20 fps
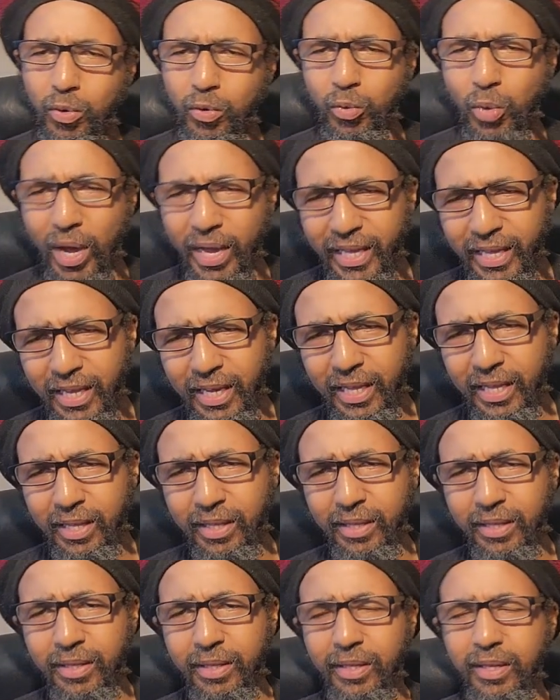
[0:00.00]

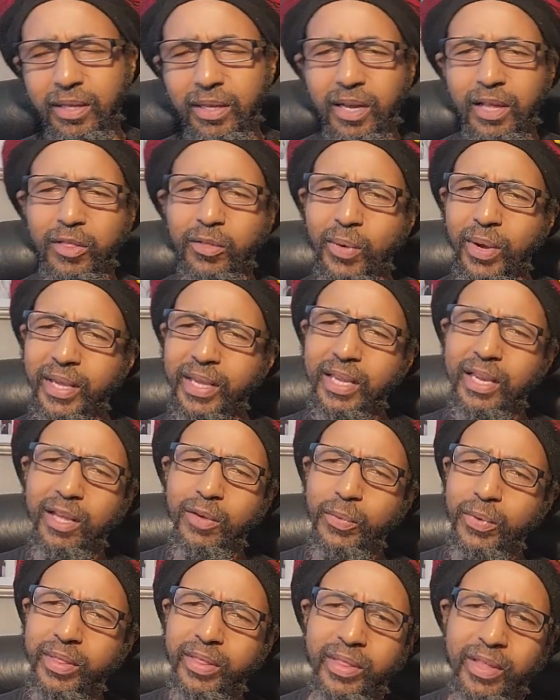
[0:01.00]
Swahili, because
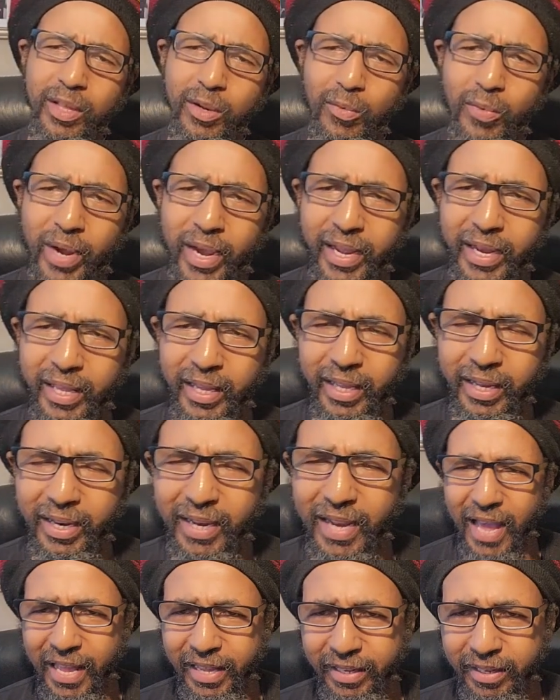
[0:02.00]
Swahili was still writing
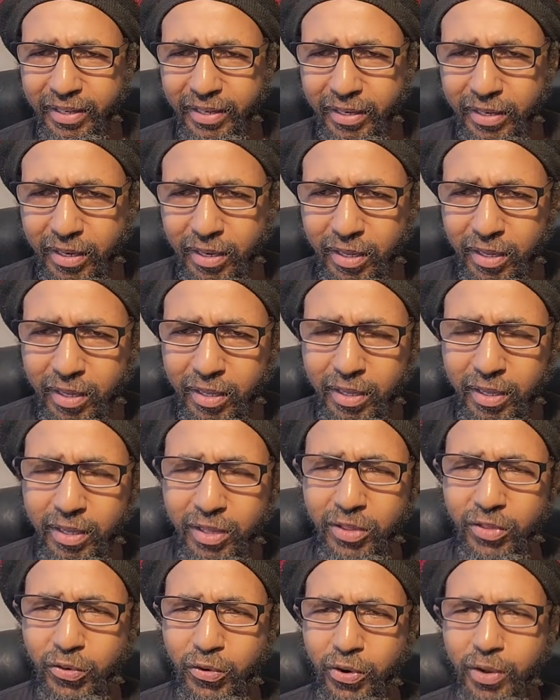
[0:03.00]
Latin
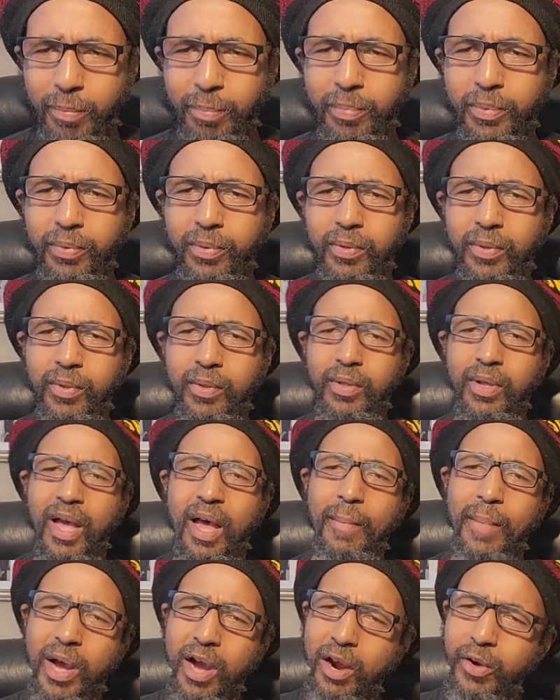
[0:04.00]
script.
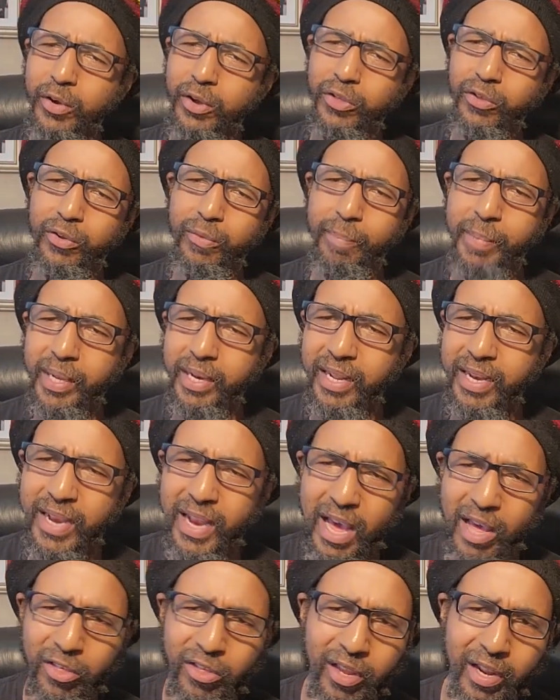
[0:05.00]
Amharic should be the
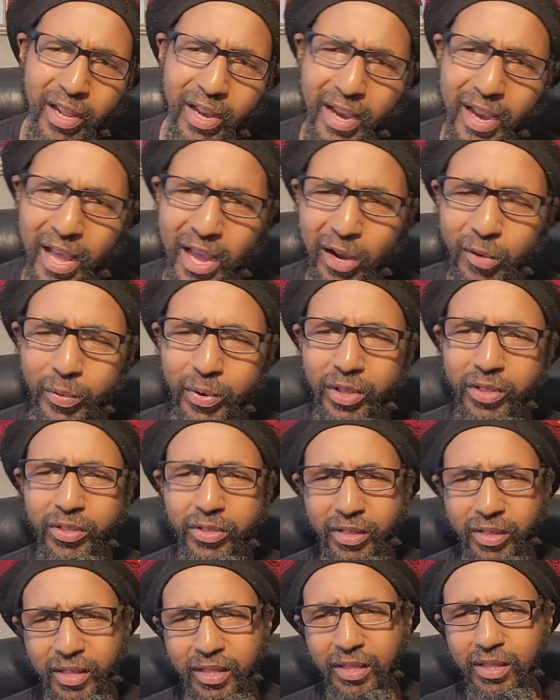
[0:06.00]
national
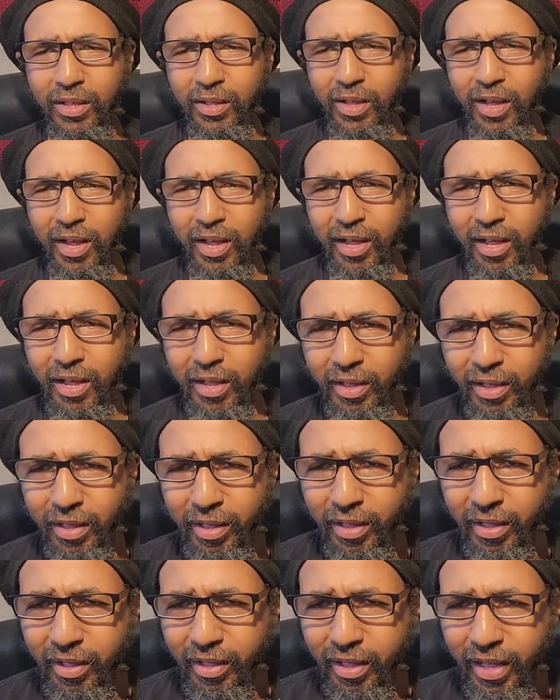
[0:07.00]
language.
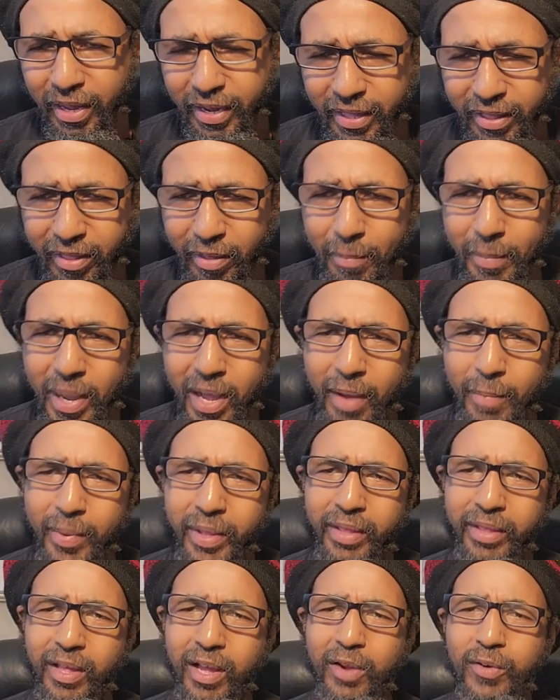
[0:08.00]
Addis
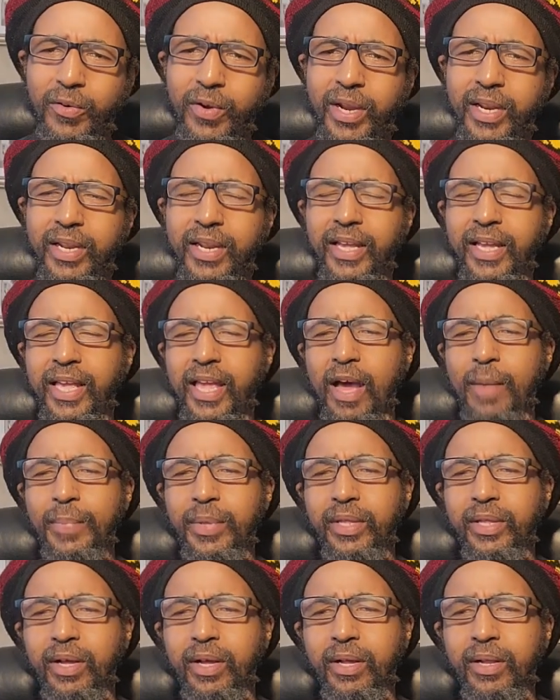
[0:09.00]
Ababa is already the
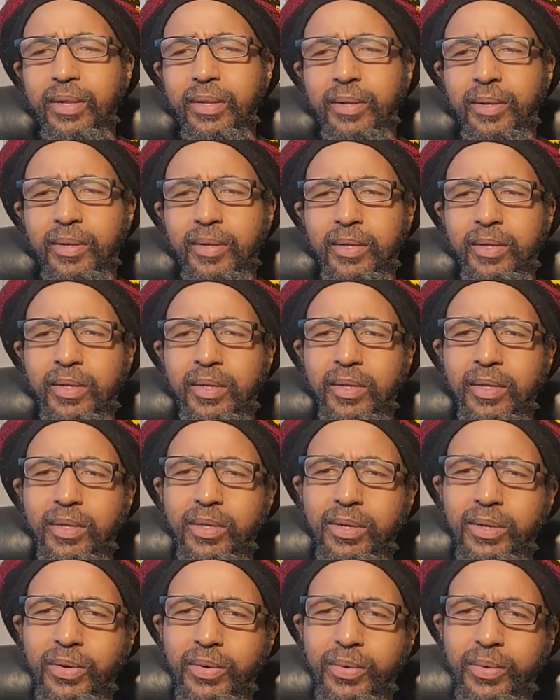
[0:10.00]
capital.
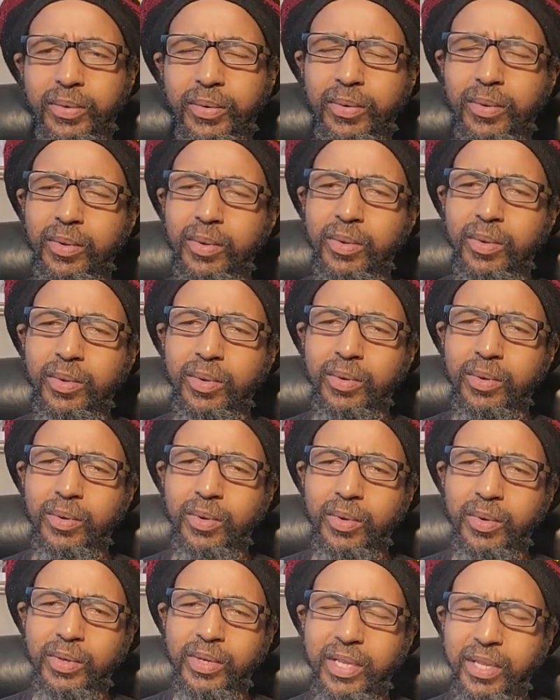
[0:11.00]
You know,
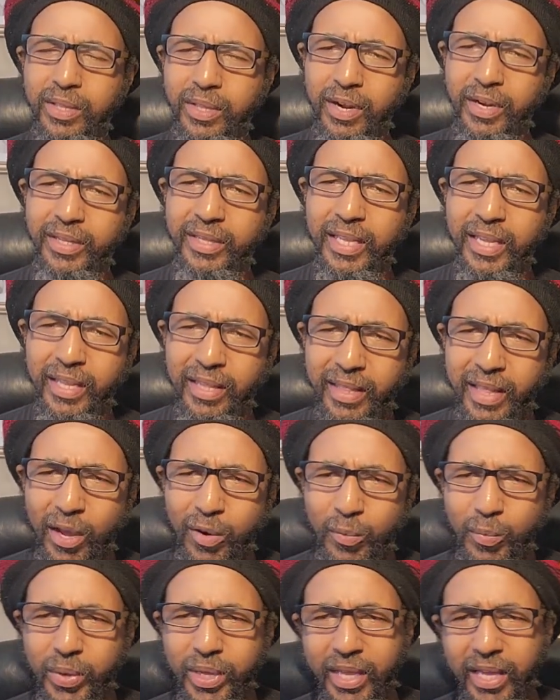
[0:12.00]
these are things
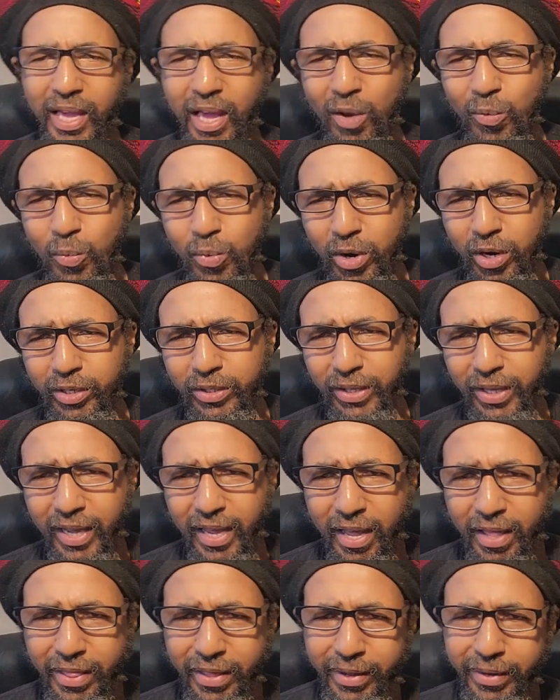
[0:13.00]
that we can work
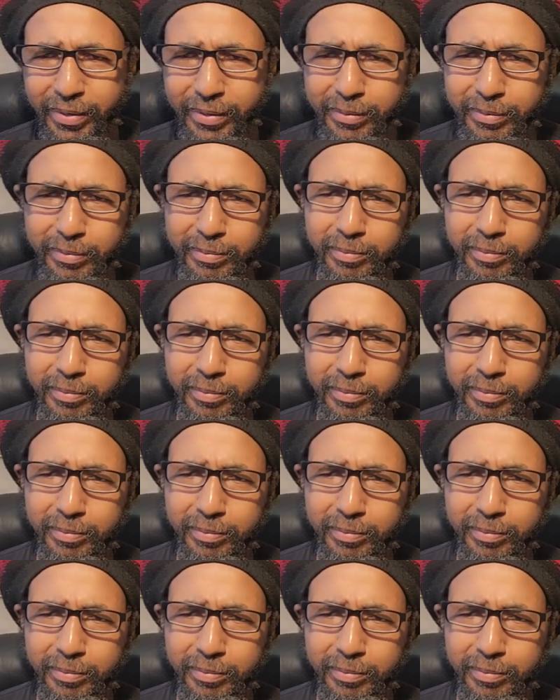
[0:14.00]
together